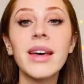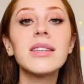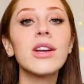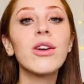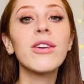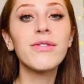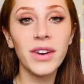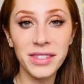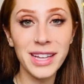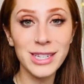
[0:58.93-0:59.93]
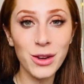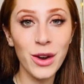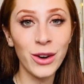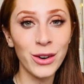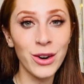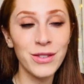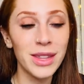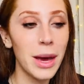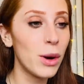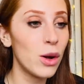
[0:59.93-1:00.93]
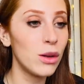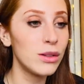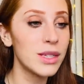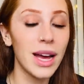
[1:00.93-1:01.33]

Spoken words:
there's a lot of fun things going on over there, polls